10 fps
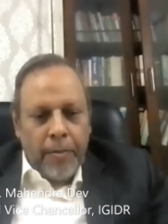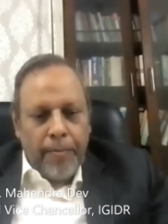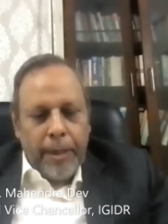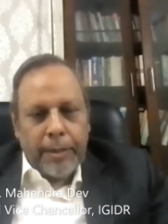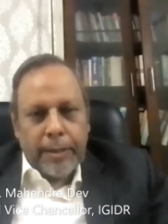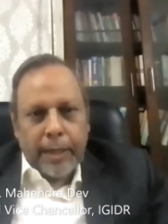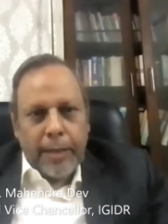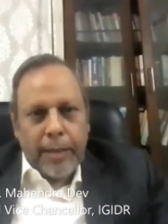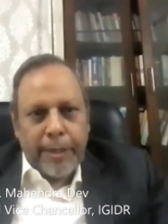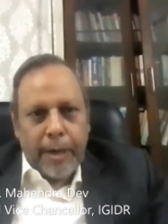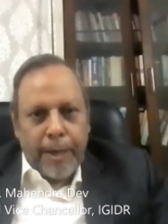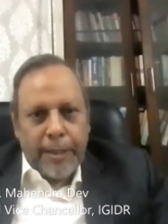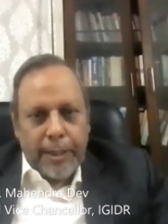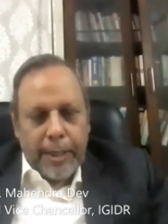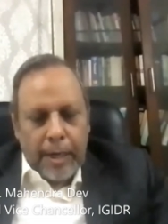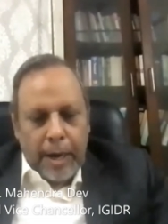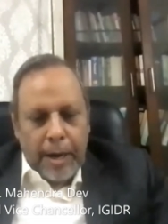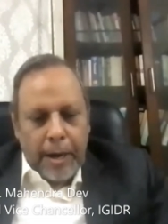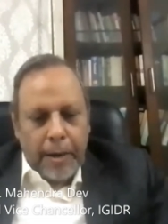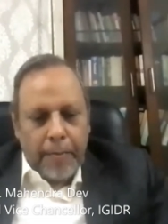This consumption puzzle
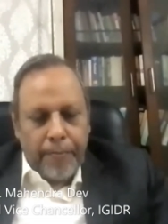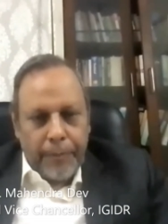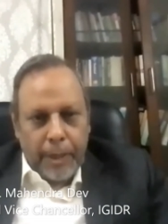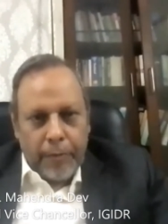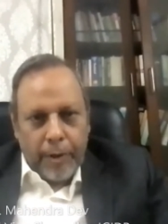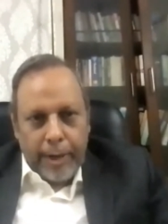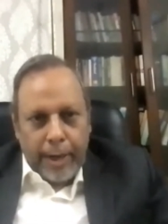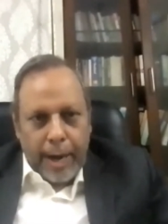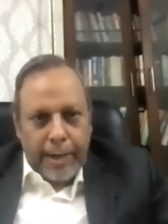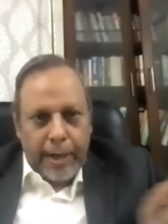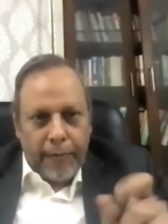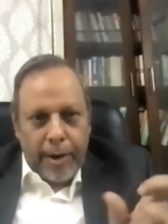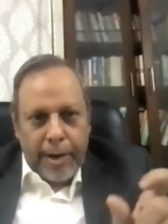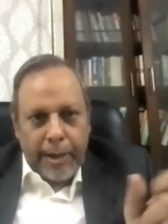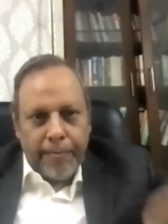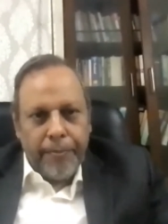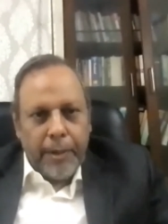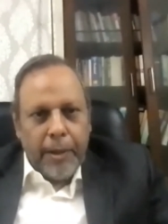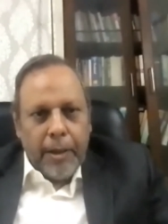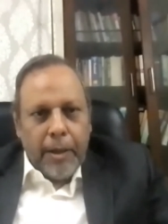and 2019-20,
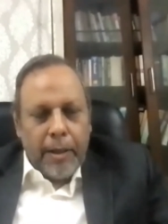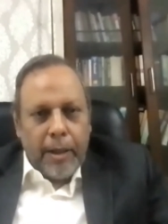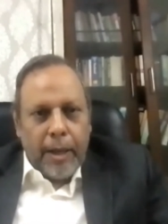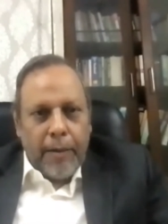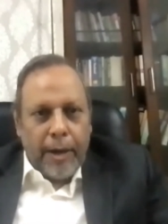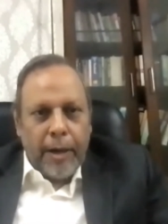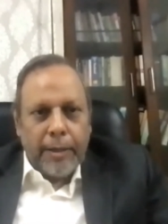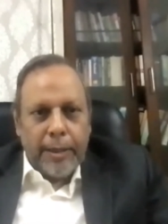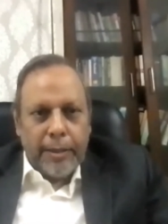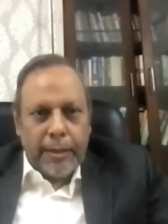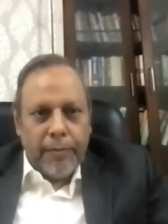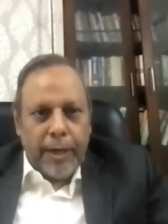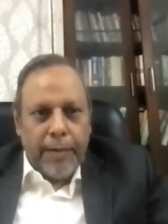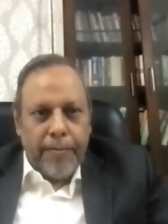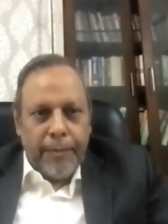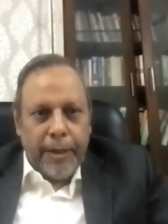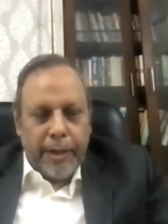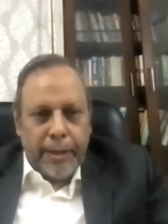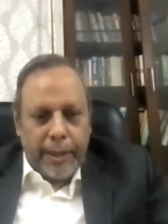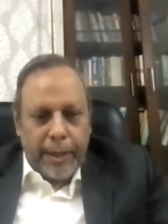your analysis is very
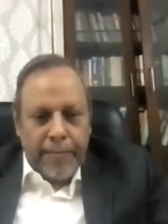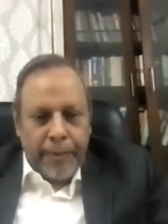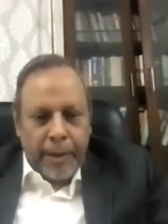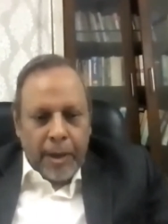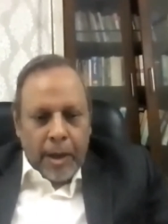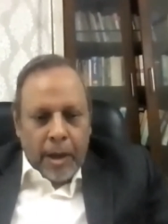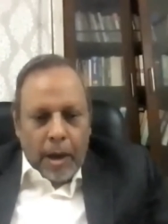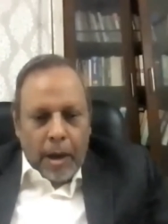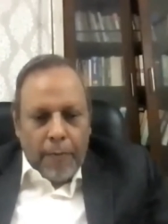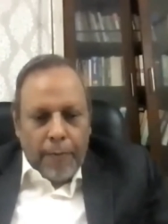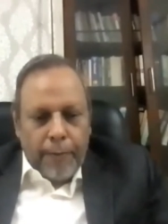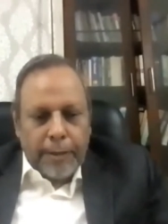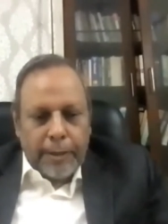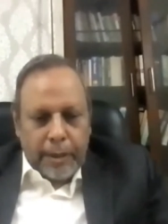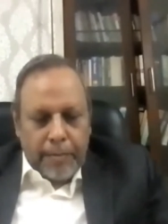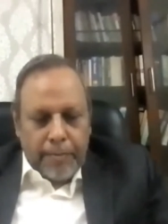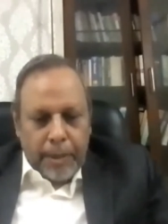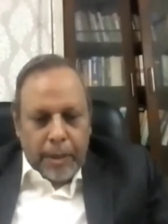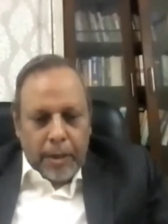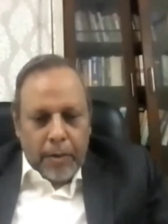interesting. First,
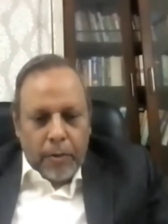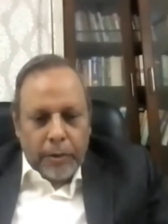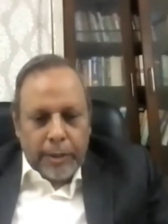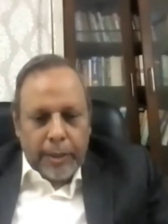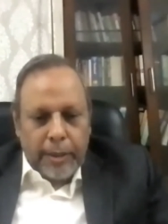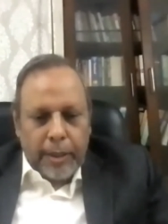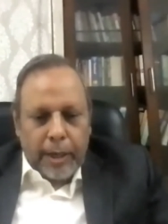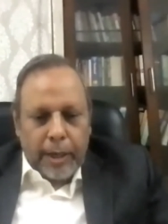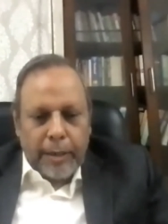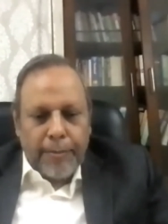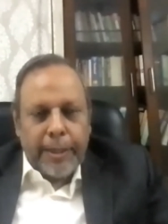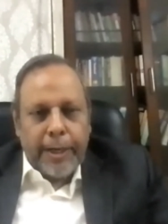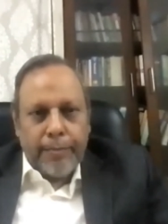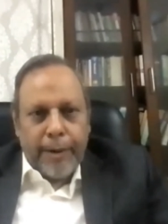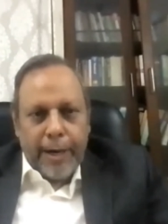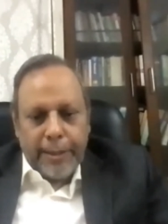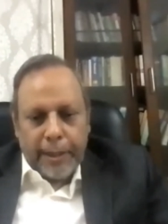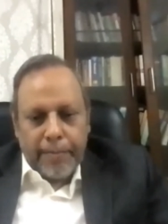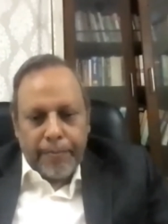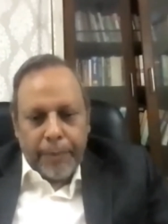question is on consumption
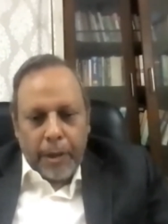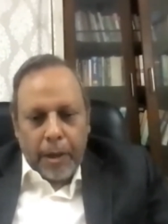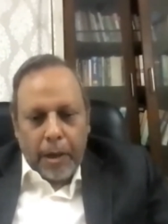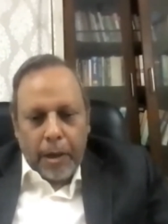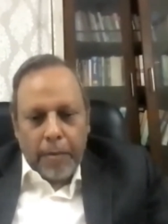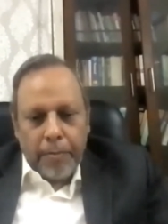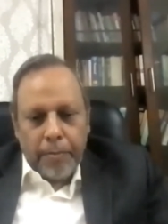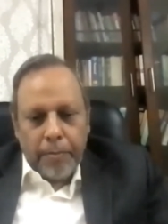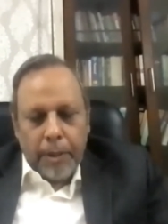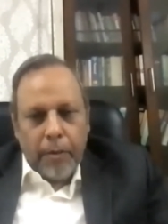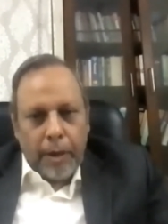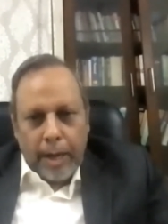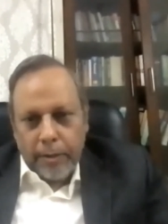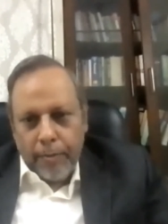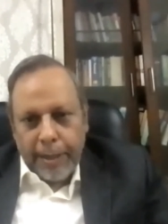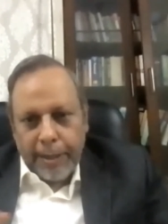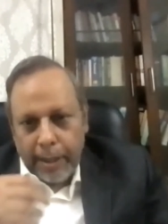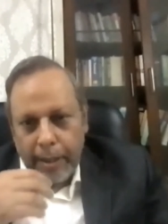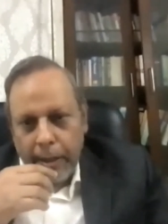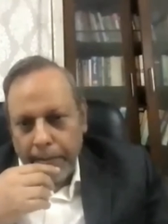expenditure. As you
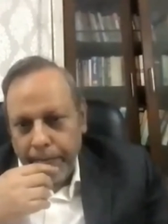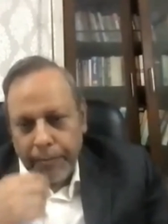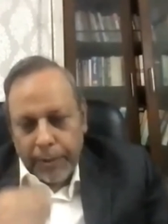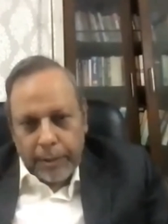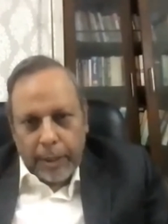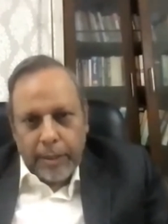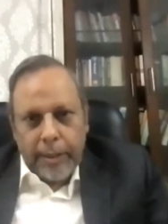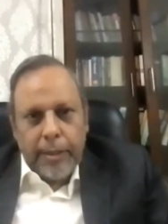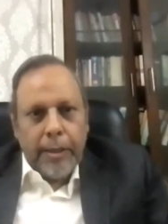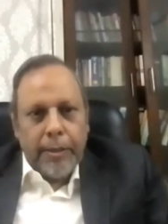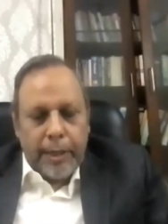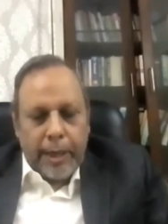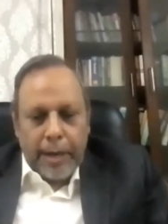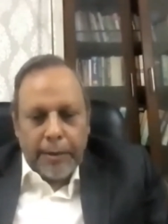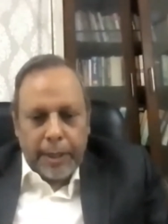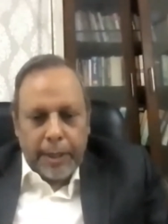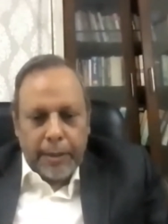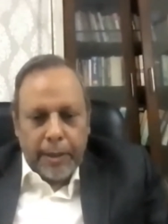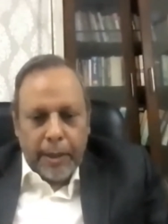mentioned, Sajid Chinay said,